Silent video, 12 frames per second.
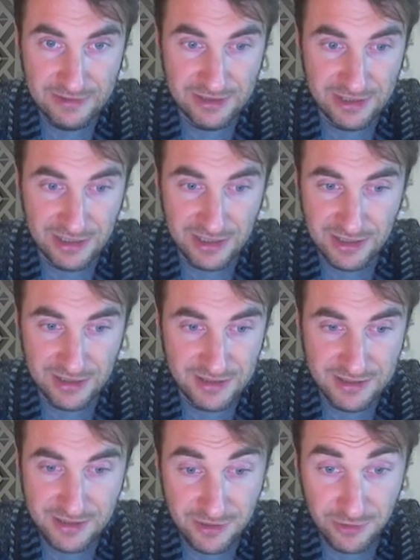
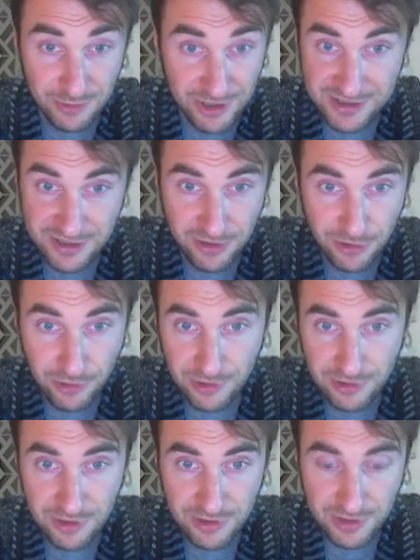just 2 months
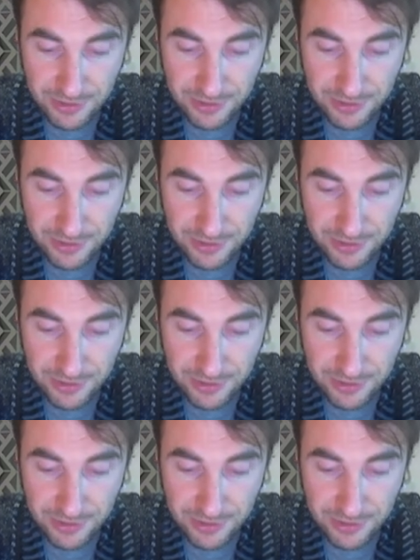old.